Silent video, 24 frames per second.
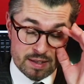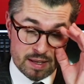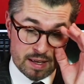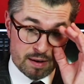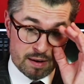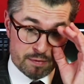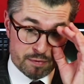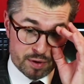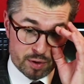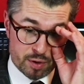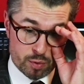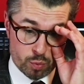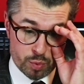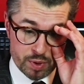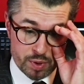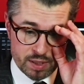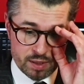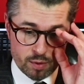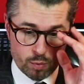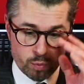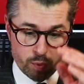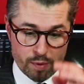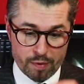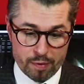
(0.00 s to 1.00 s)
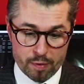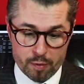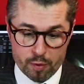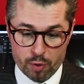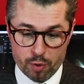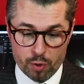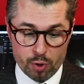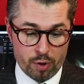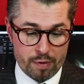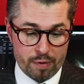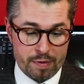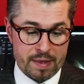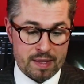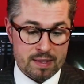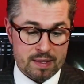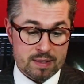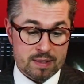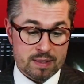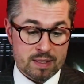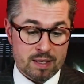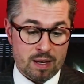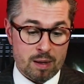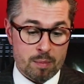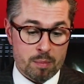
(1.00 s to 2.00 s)
every week with cloth and
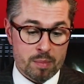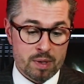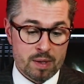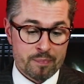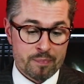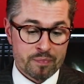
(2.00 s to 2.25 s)
some